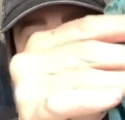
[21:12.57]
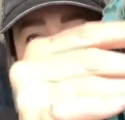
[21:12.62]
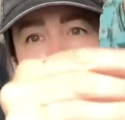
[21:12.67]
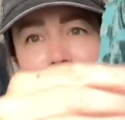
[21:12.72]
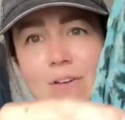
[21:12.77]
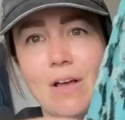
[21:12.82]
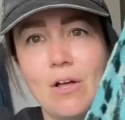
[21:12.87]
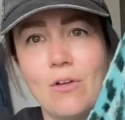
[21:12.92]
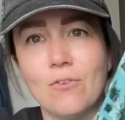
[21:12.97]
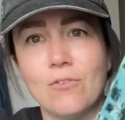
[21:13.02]
a
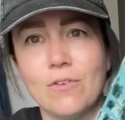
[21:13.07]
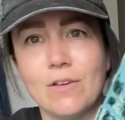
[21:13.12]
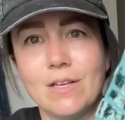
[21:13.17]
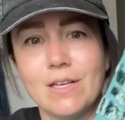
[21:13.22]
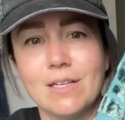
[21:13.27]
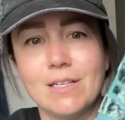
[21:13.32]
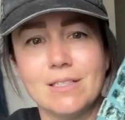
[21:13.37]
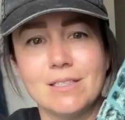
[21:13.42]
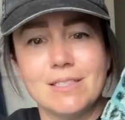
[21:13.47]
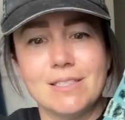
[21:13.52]

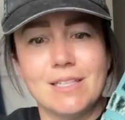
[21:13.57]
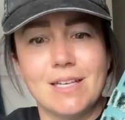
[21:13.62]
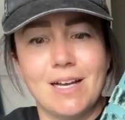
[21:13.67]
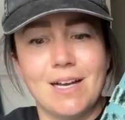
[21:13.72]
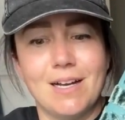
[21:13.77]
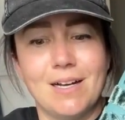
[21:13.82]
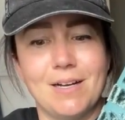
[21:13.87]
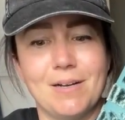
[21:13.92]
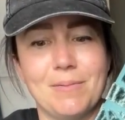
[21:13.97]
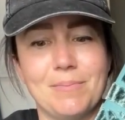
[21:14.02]
velvet
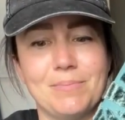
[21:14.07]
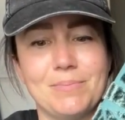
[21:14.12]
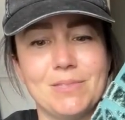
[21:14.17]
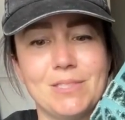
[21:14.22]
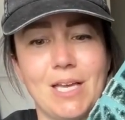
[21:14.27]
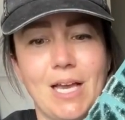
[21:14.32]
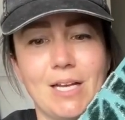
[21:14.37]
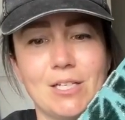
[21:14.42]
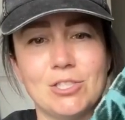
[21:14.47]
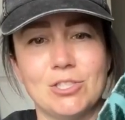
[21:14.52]

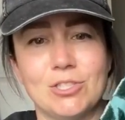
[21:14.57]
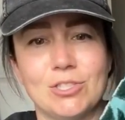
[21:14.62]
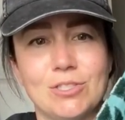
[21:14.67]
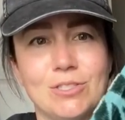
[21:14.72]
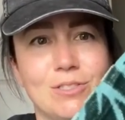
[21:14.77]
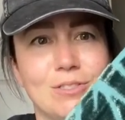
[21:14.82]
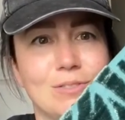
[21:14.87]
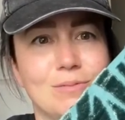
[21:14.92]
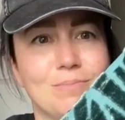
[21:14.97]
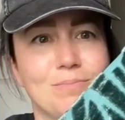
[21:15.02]

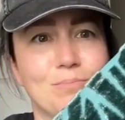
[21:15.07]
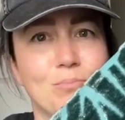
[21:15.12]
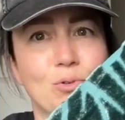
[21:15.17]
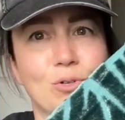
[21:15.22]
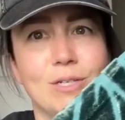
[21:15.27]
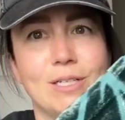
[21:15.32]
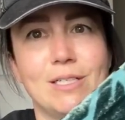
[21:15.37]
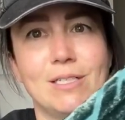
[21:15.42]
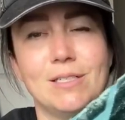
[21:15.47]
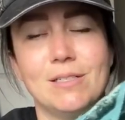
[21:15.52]
textured
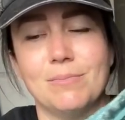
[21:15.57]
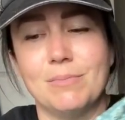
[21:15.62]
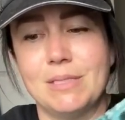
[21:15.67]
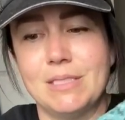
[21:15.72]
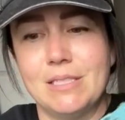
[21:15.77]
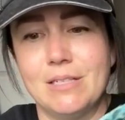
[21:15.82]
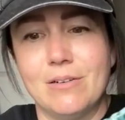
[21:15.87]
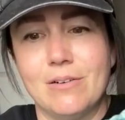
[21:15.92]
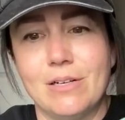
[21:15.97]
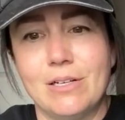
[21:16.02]
print
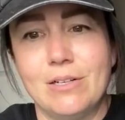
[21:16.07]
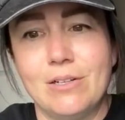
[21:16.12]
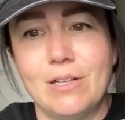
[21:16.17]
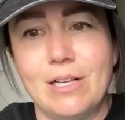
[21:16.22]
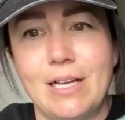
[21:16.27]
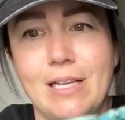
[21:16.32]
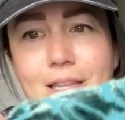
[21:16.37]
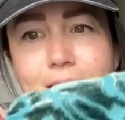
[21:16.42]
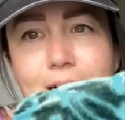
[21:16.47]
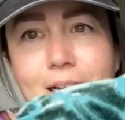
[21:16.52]
material.
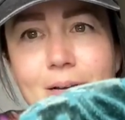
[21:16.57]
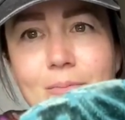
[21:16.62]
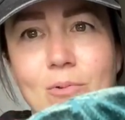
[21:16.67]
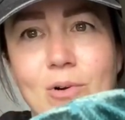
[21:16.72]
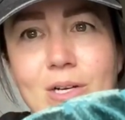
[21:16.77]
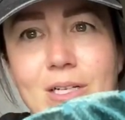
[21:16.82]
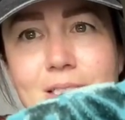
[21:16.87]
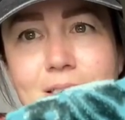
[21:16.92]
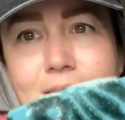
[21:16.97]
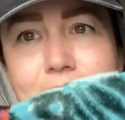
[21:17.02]
And then I
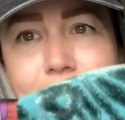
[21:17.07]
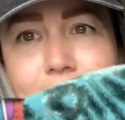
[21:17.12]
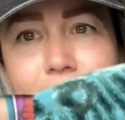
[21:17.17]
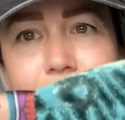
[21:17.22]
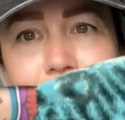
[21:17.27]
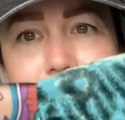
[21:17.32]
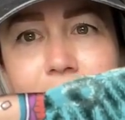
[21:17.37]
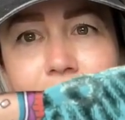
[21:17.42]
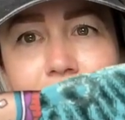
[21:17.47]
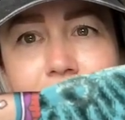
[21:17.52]
want to
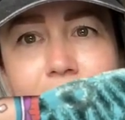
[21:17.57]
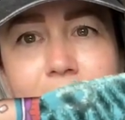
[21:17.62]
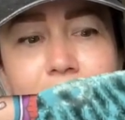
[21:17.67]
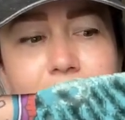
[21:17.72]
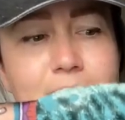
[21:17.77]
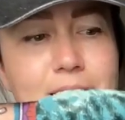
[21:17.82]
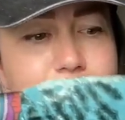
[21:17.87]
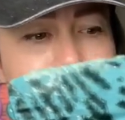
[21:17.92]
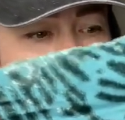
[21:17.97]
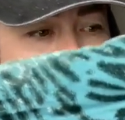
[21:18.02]
say that